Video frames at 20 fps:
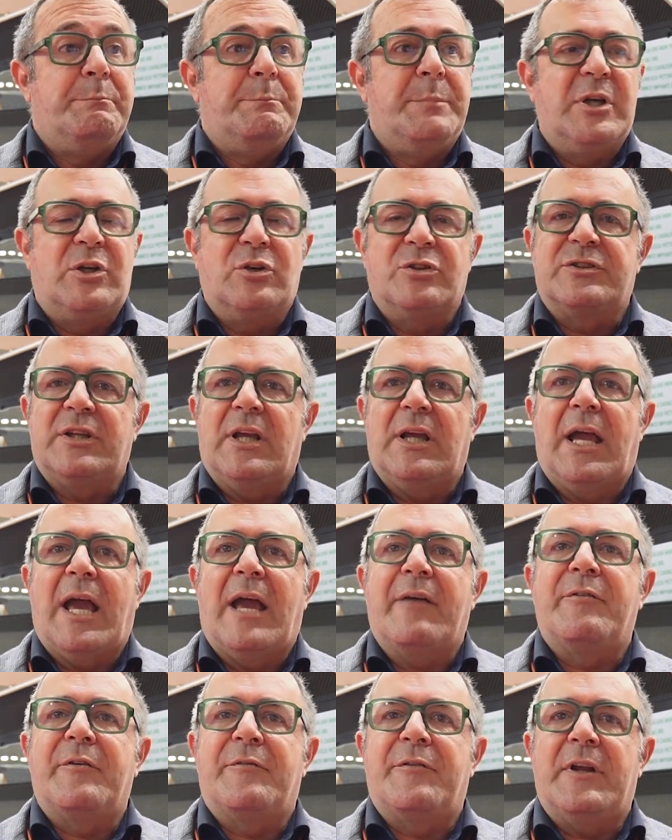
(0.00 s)
because
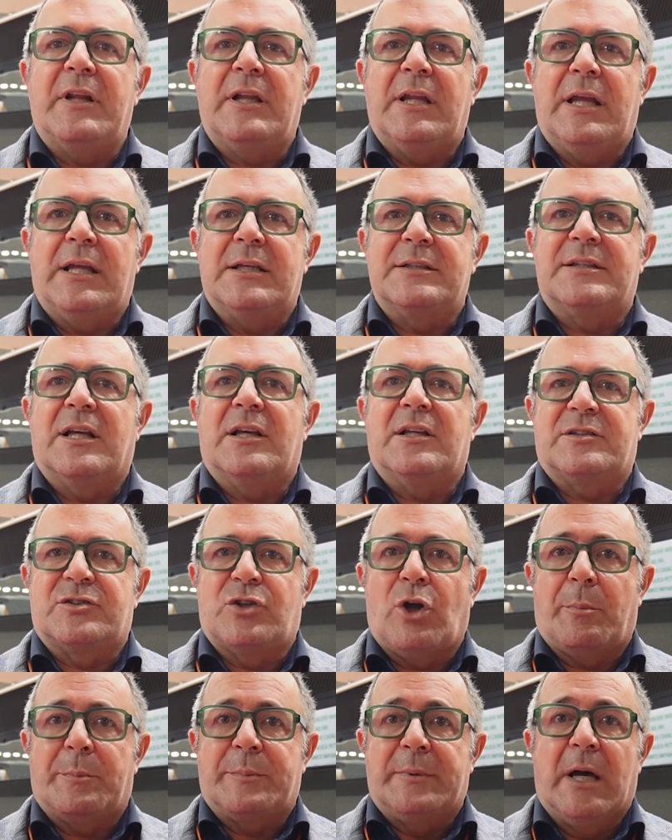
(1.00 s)
everything is
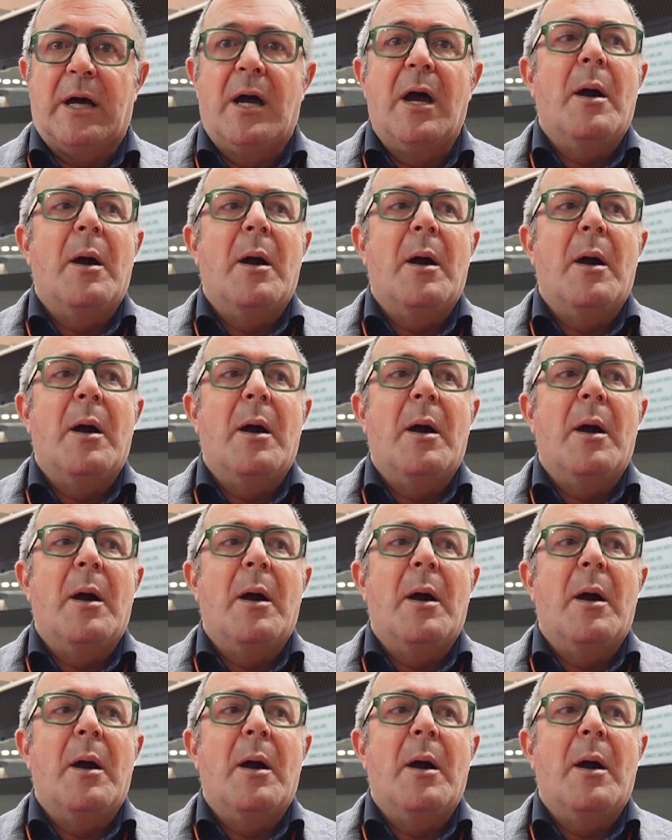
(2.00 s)
stopped.